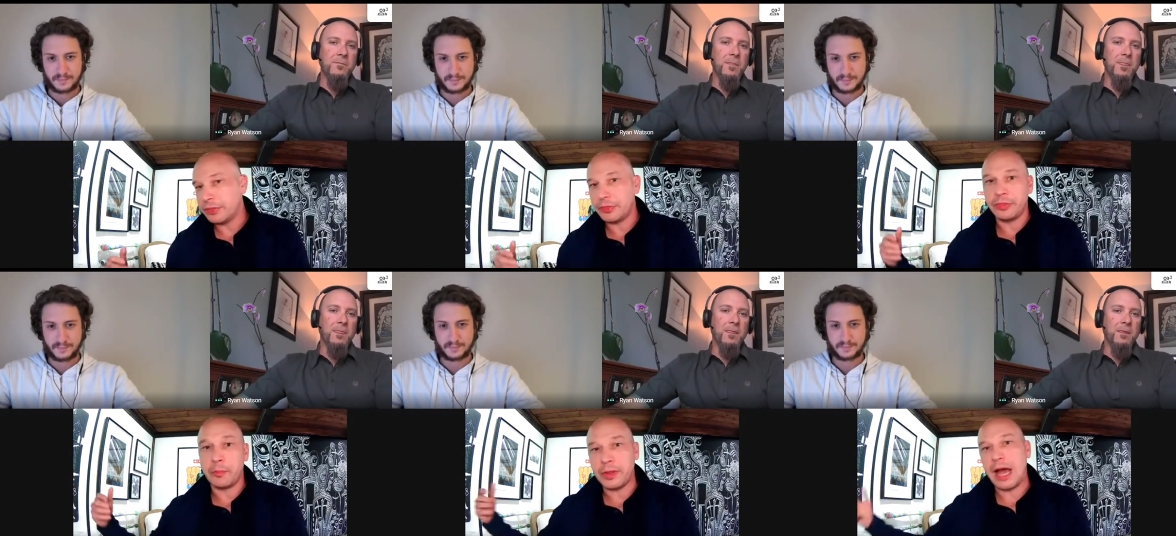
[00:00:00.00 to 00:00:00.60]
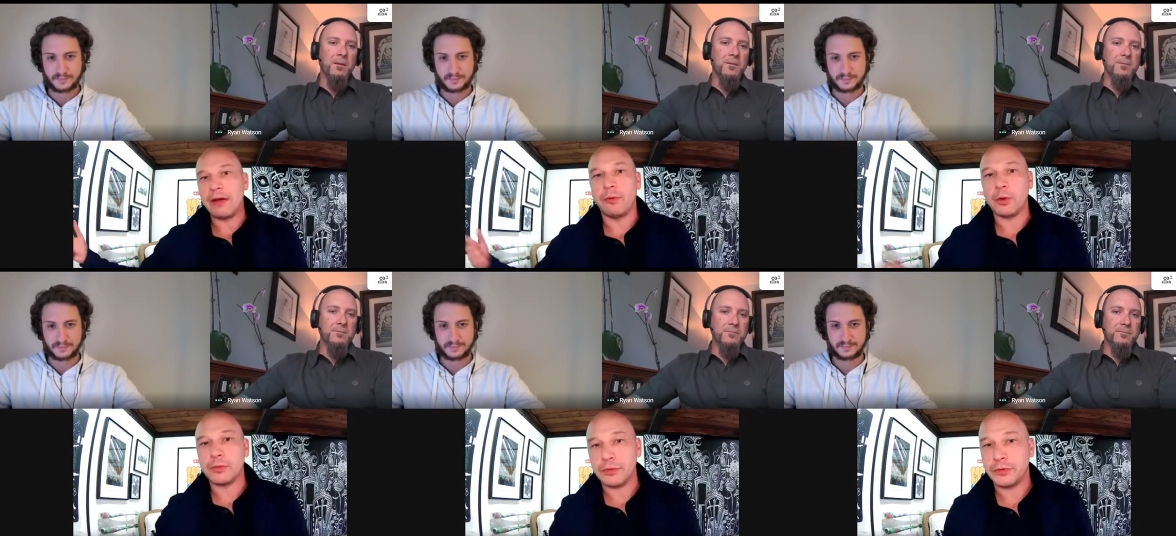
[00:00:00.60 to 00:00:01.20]
Speaker 1: the
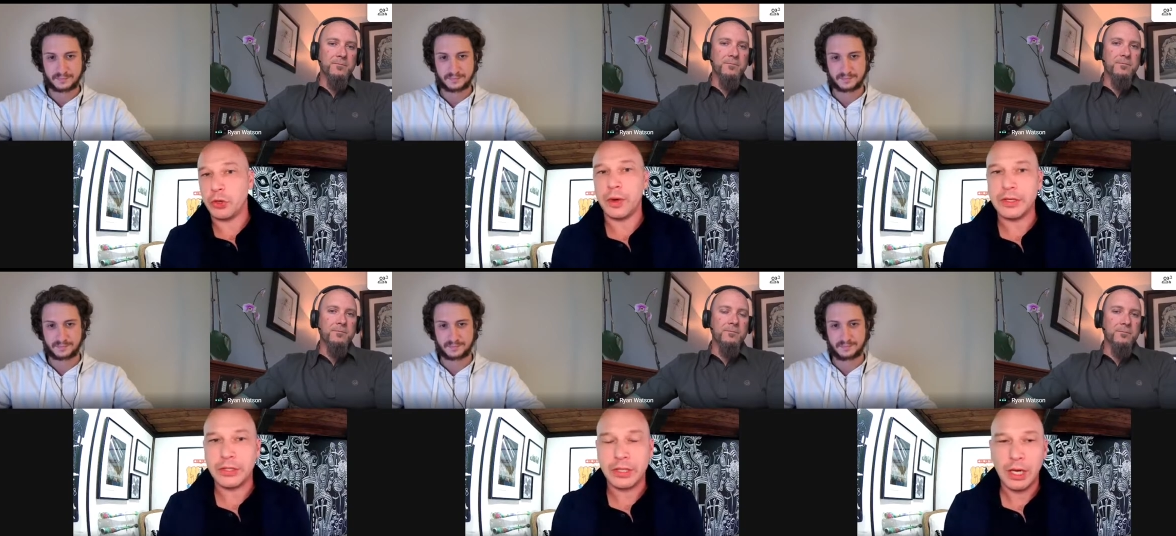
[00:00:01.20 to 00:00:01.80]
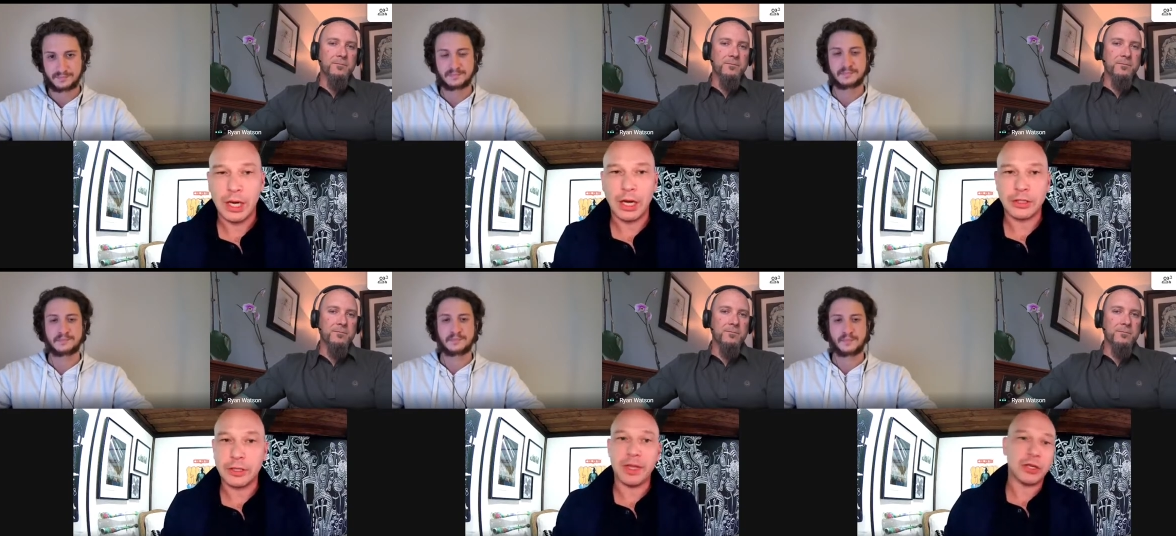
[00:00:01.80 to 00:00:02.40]
platforms of choice uh,
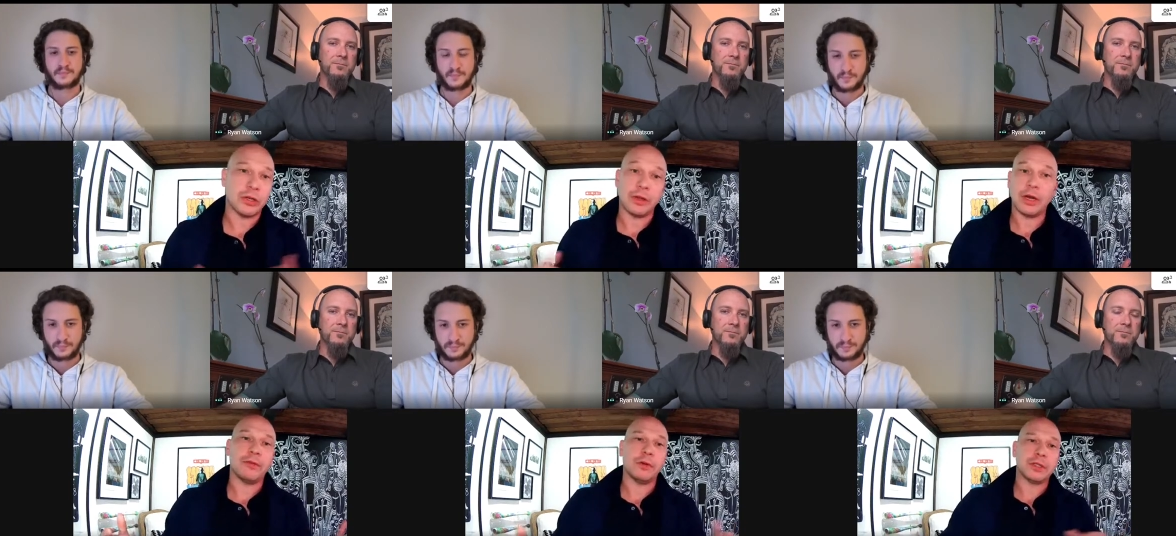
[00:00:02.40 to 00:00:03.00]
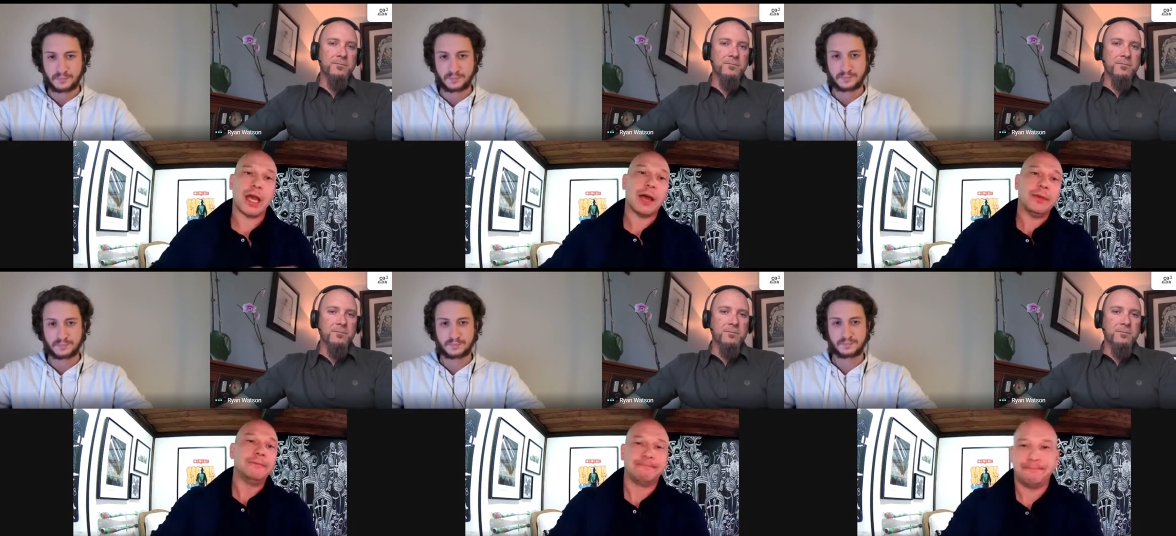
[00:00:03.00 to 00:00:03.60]
to make sure that everyone's happy.
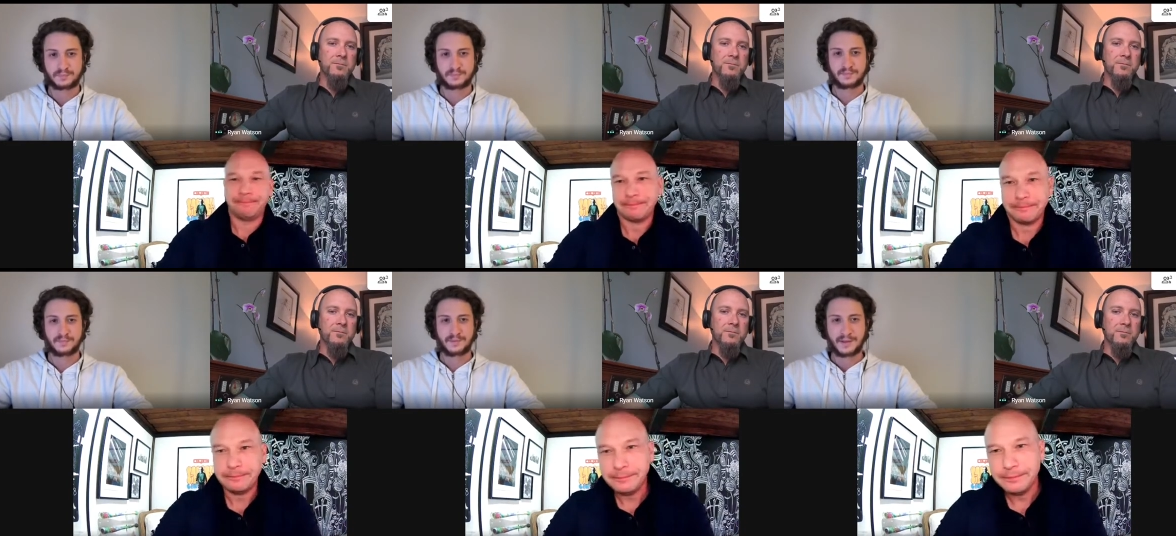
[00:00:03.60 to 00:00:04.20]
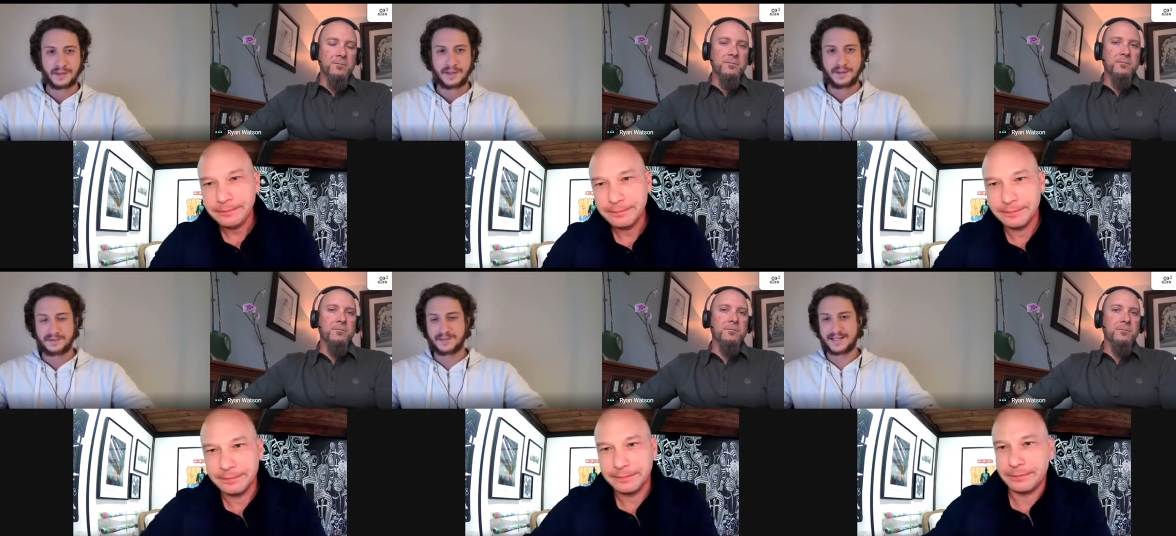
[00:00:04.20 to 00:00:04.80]

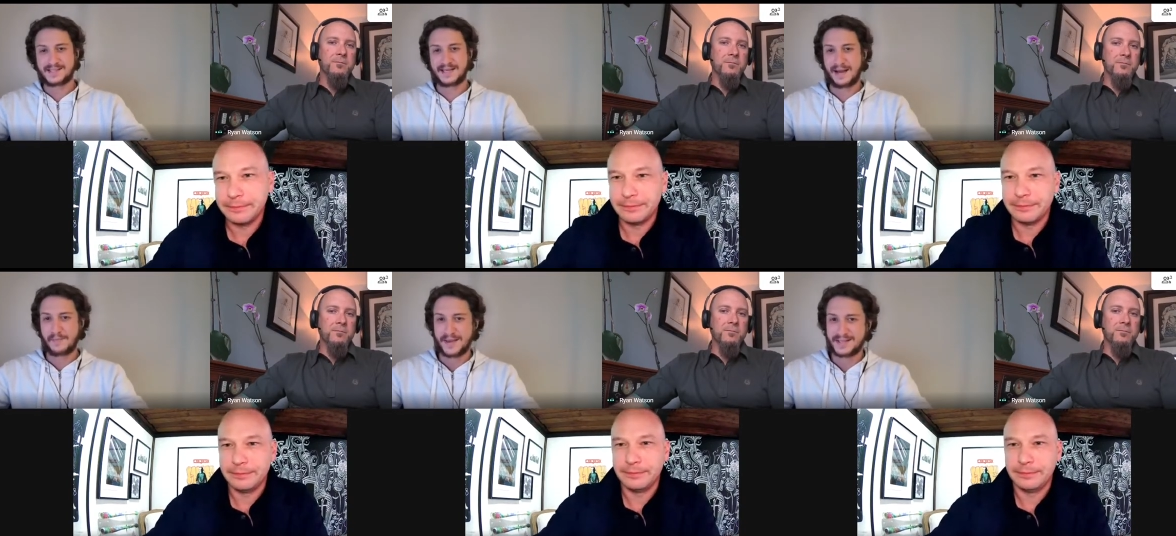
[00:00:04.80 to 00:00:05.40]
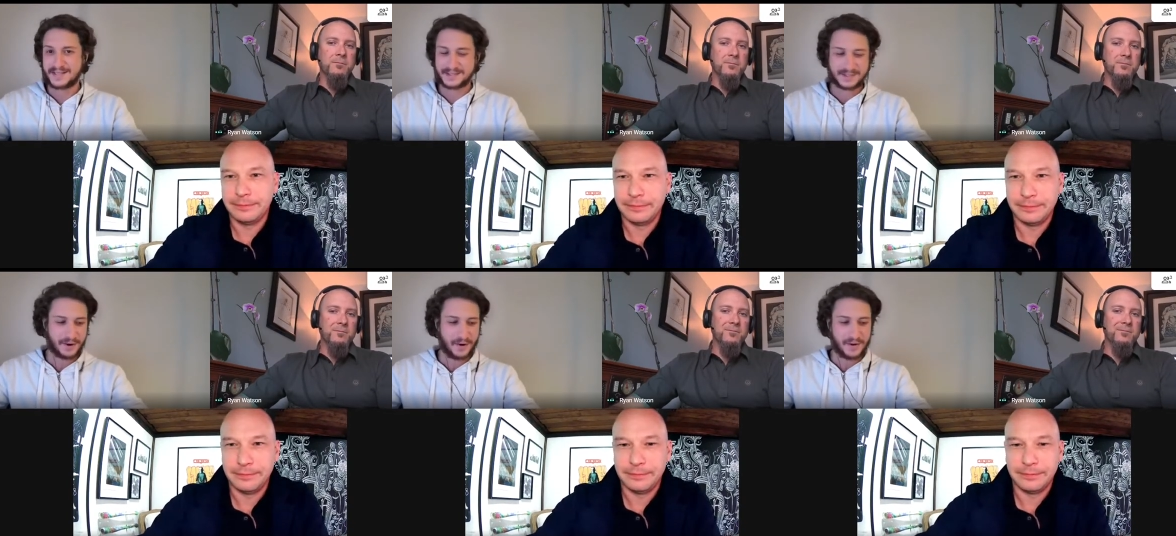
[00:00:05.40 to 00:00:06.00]
Speaker 2: That's an amazing
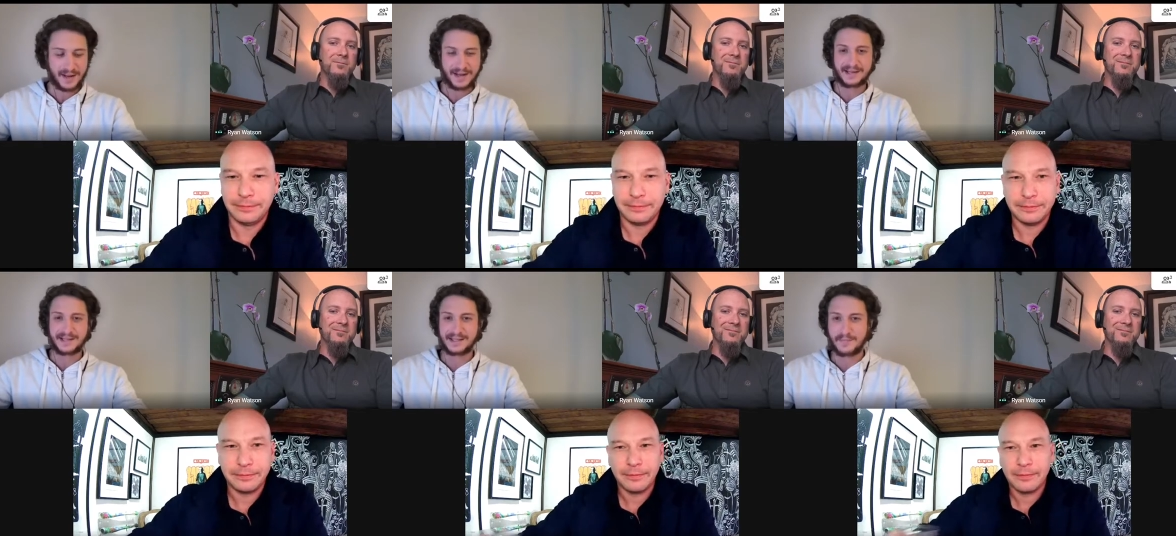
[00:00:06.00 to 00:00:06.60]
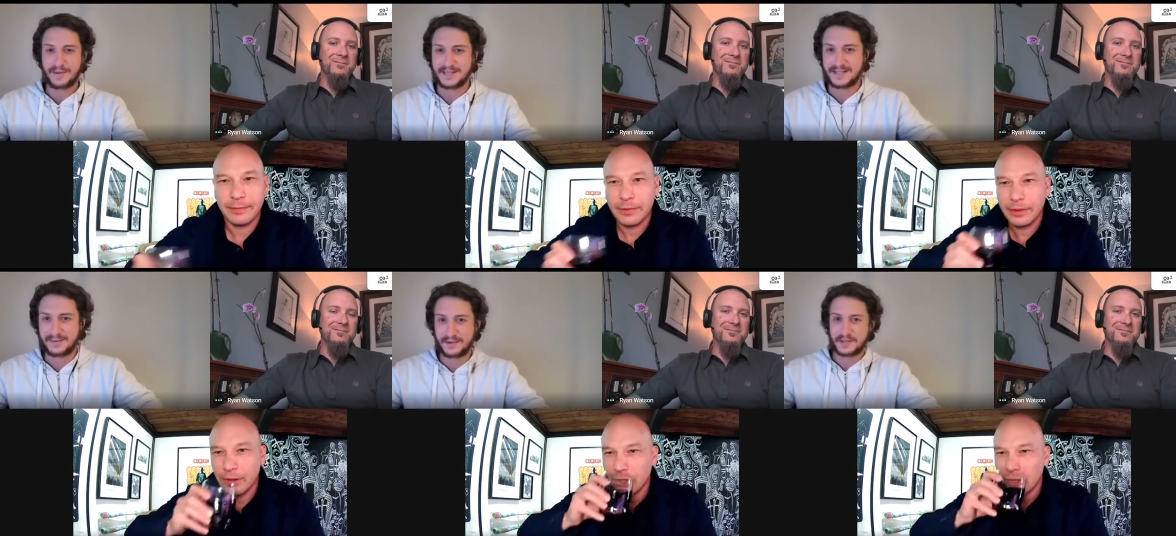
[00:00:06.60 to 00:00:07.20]
story and an
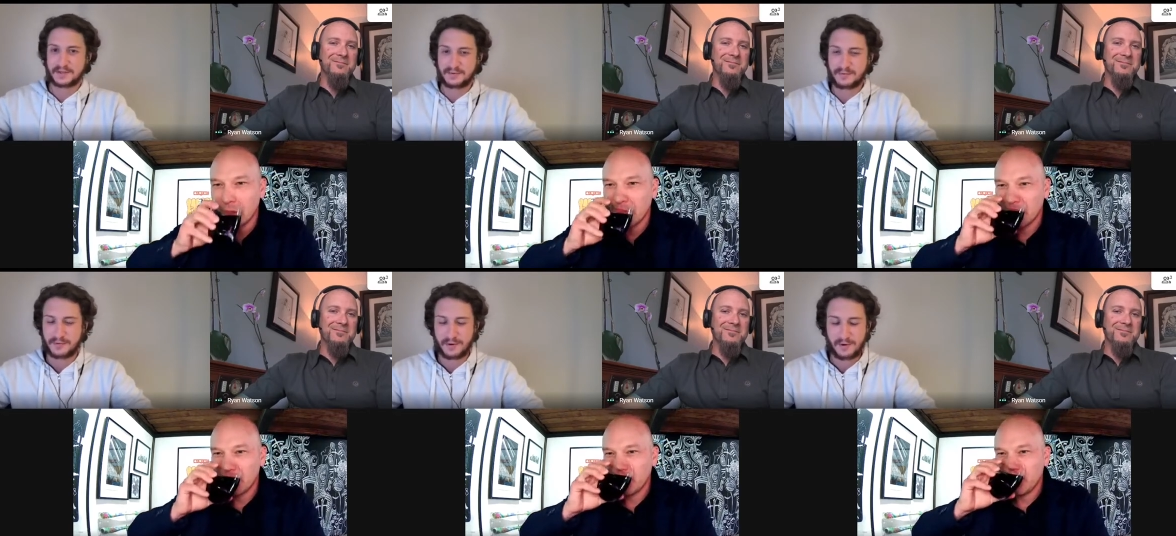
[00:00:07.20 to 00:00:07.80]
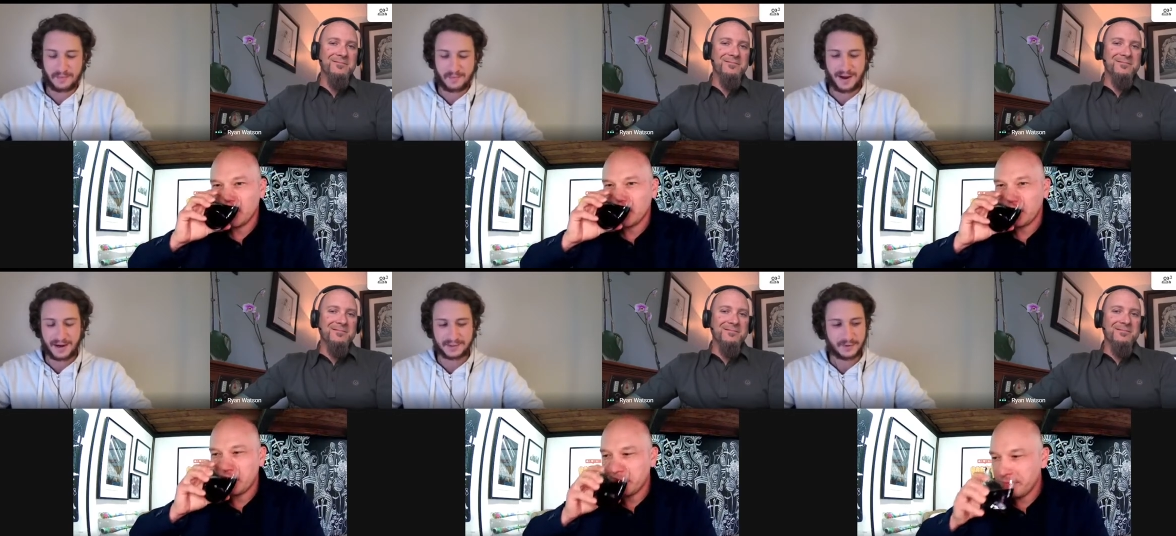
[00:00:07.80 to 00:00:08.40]
amazing vision from
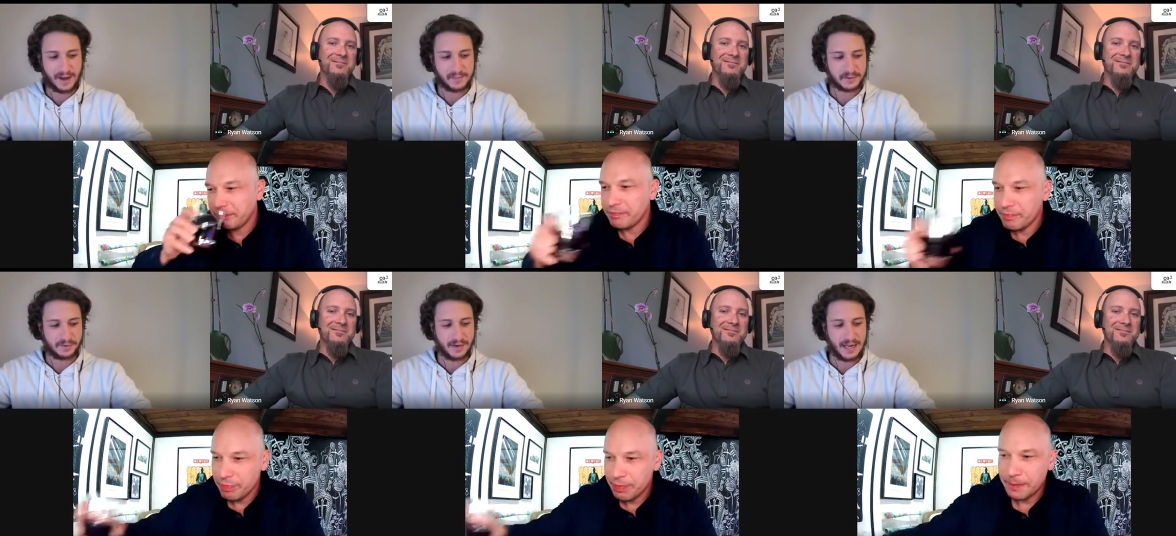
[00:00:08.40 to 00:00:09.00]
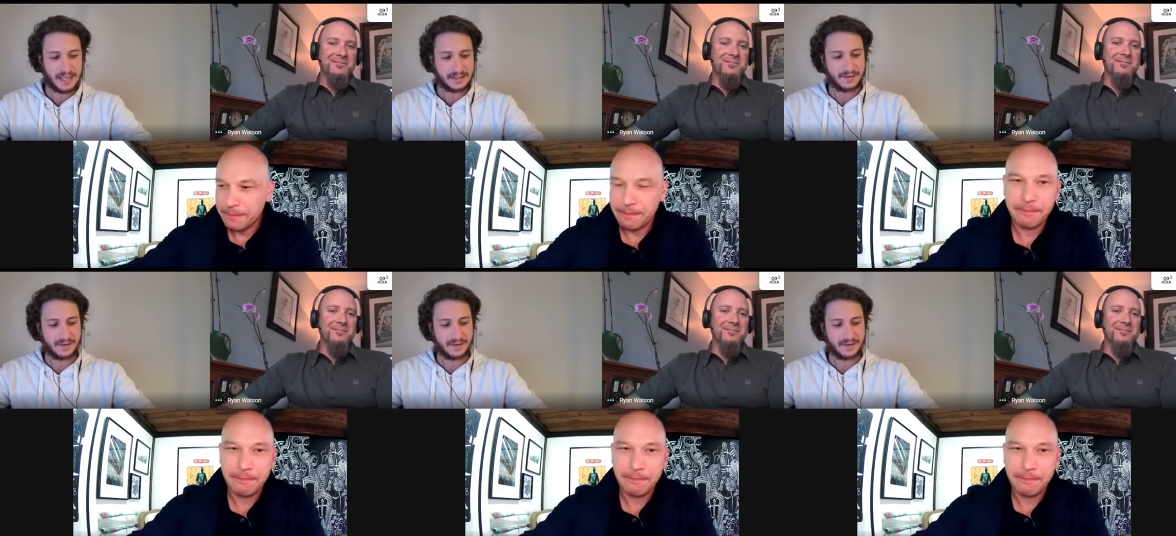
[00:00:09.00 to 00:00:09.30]
Art Rapture. And there